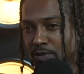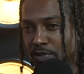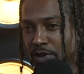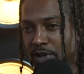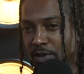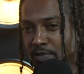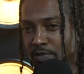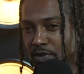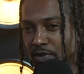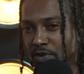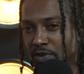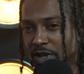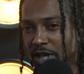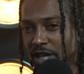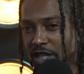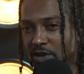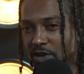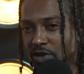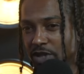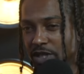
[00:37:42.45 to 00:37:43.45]
people that
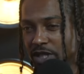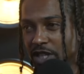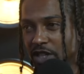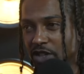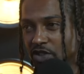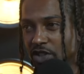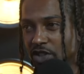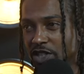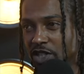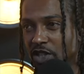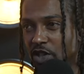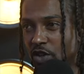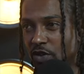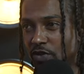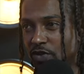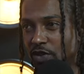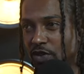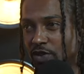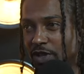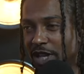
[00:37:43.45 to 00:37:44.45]
you see in
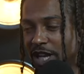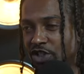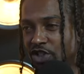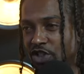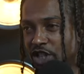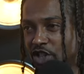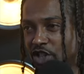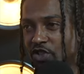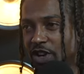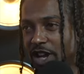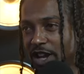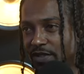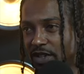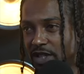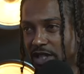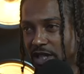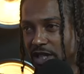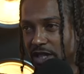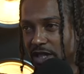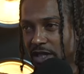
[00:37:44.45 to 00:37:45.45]
yourself, you naturally
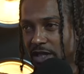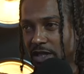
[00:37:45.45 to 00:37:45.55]
gravitate.